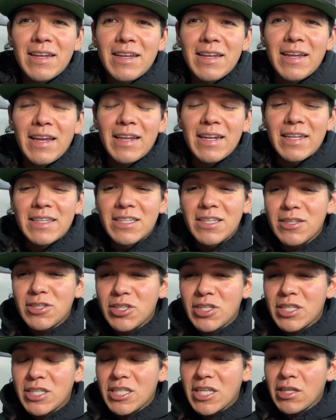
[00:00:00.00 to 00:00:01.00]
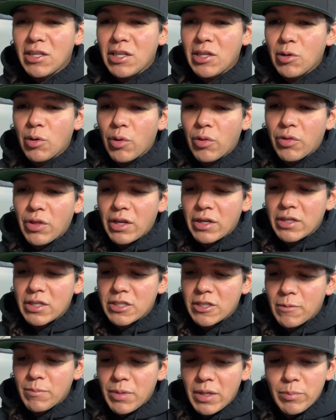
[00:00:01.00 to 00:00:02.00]
And it's such a silly little thing to
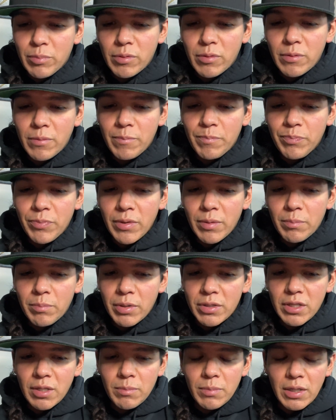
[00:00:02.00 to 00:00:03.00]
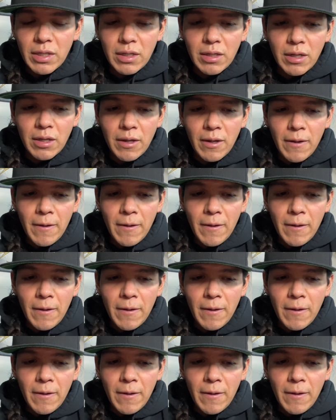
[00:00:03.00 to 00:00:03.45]
some people, but to me,